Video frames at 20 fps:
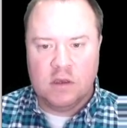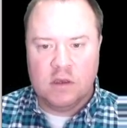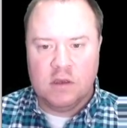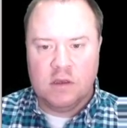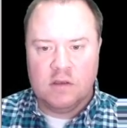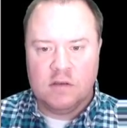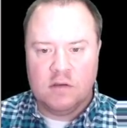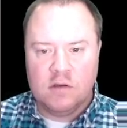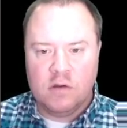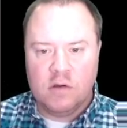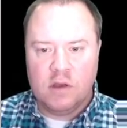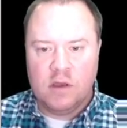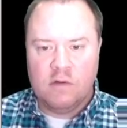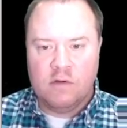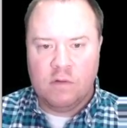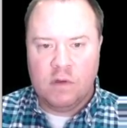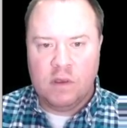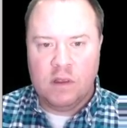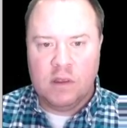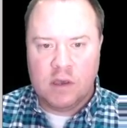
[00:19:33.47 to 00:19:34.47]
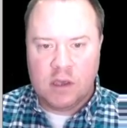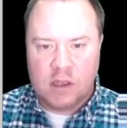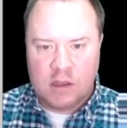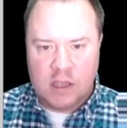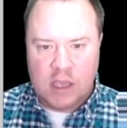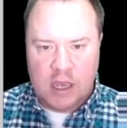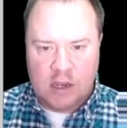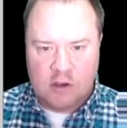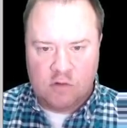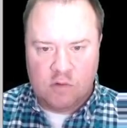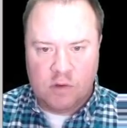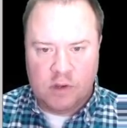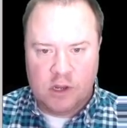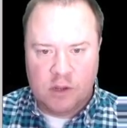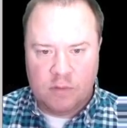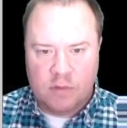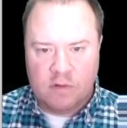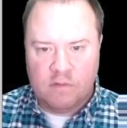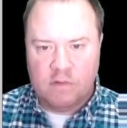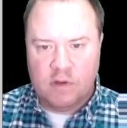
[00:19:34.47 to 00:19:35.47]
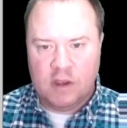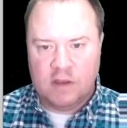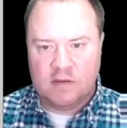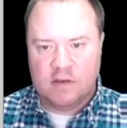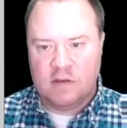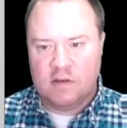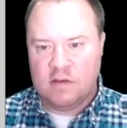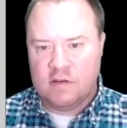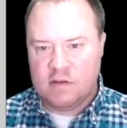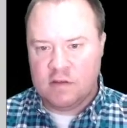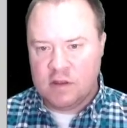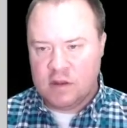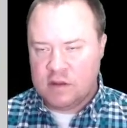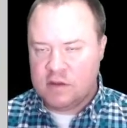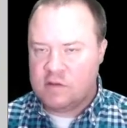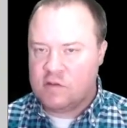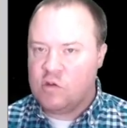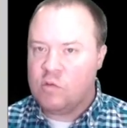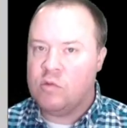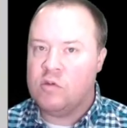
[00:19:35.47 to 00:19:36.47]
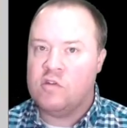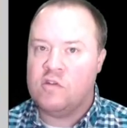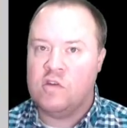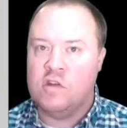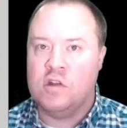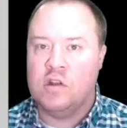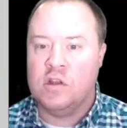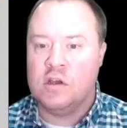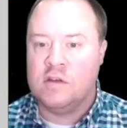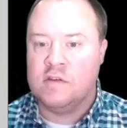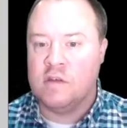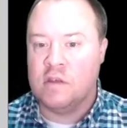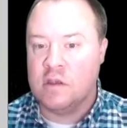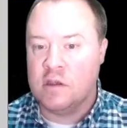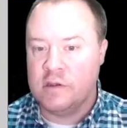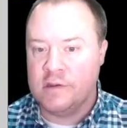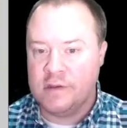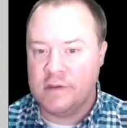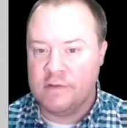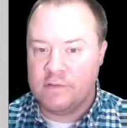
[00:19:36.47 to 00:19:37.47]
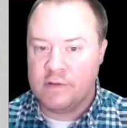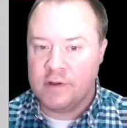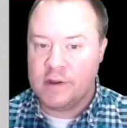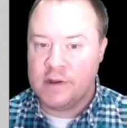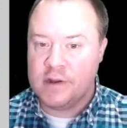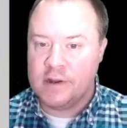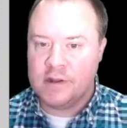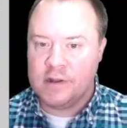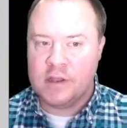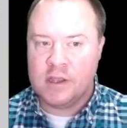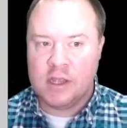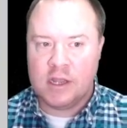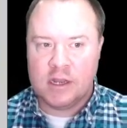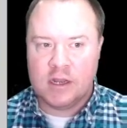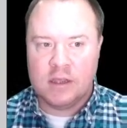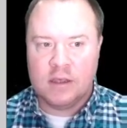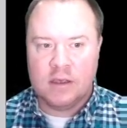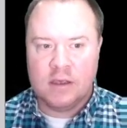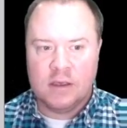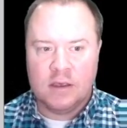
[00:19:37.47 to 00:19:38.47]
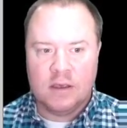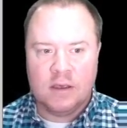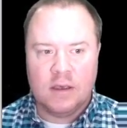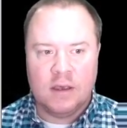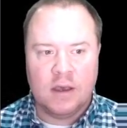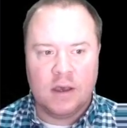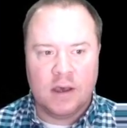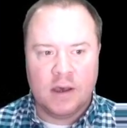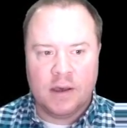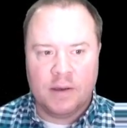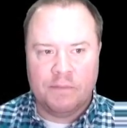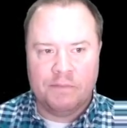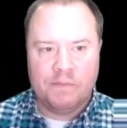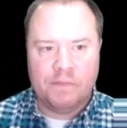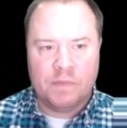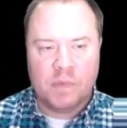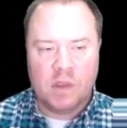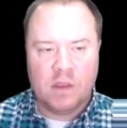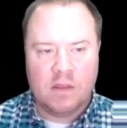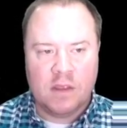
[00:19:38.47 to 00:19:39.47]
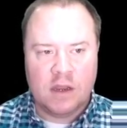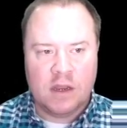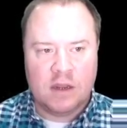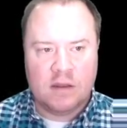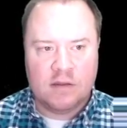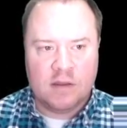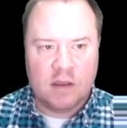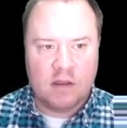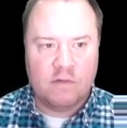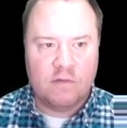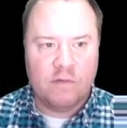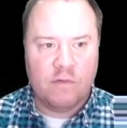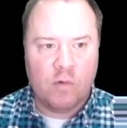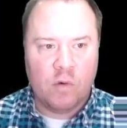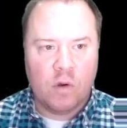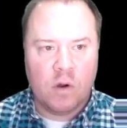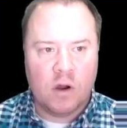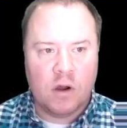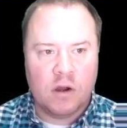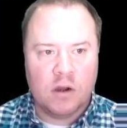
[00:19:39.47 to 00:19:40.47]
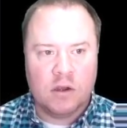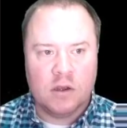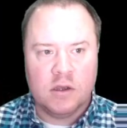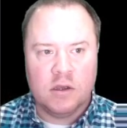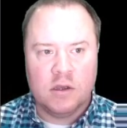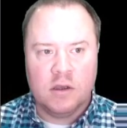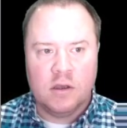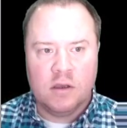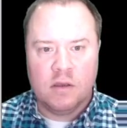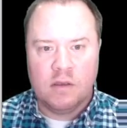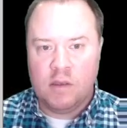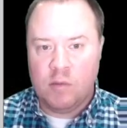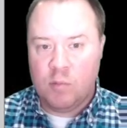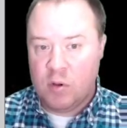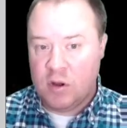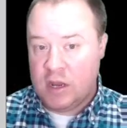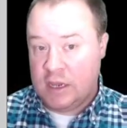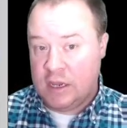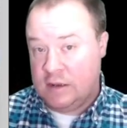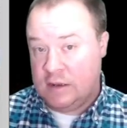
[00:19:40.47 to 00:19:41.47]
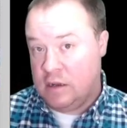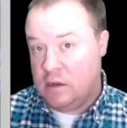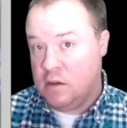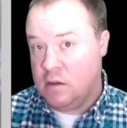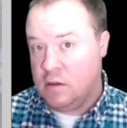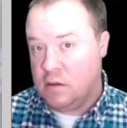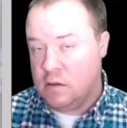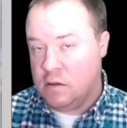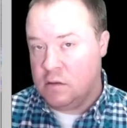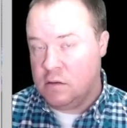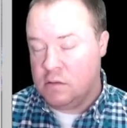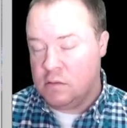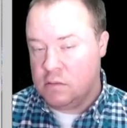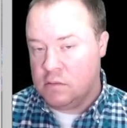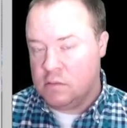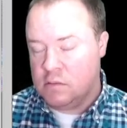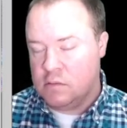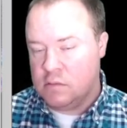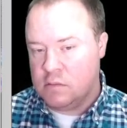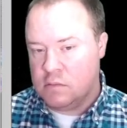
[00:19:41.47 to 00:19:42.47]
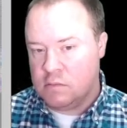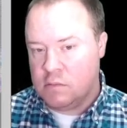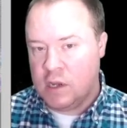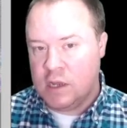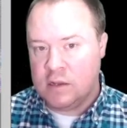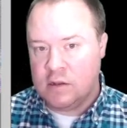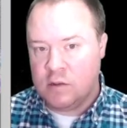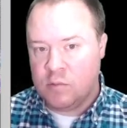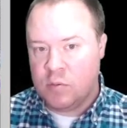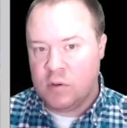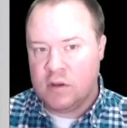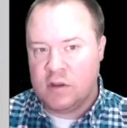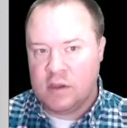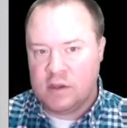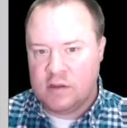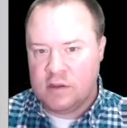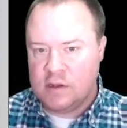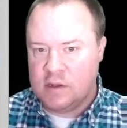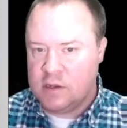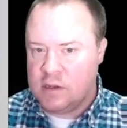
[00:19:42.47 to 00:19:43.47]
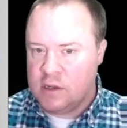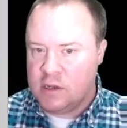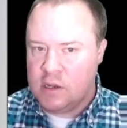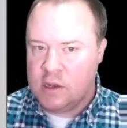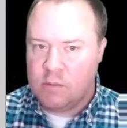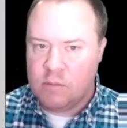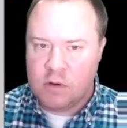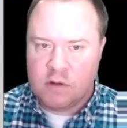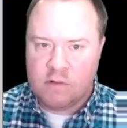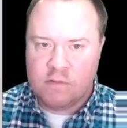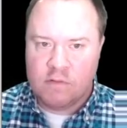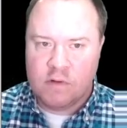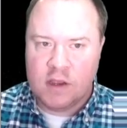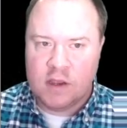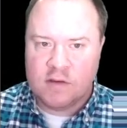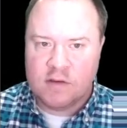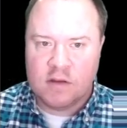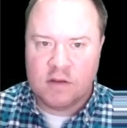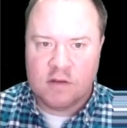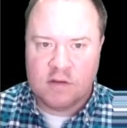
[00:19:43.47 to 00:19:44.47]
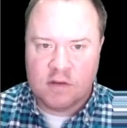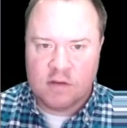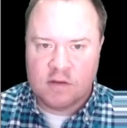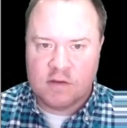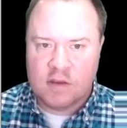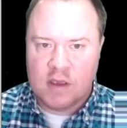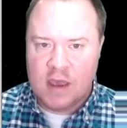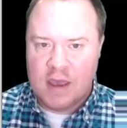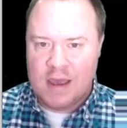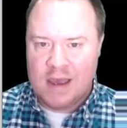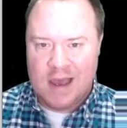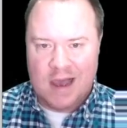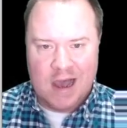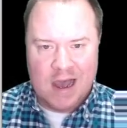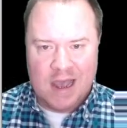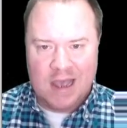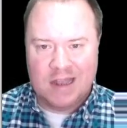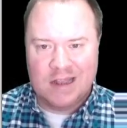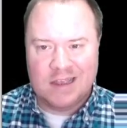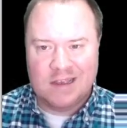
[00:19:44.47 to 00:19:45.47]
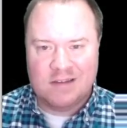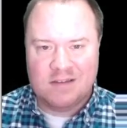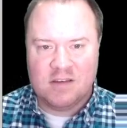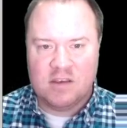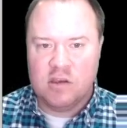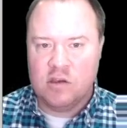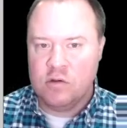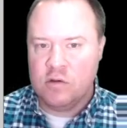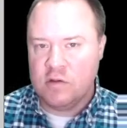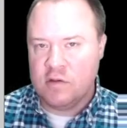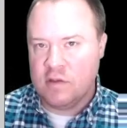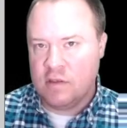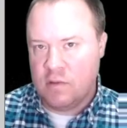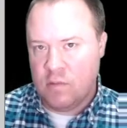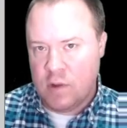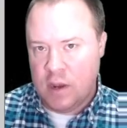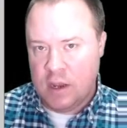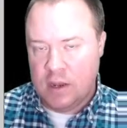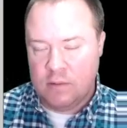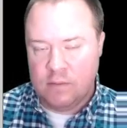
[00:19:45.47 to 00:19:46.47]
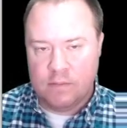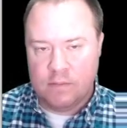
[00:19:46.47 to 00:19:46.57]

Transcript: So if we look at the actual number of raisins, the distribution looks a little different than it did for the predicted, right? The predicted number of raisins is highly skewed to the right,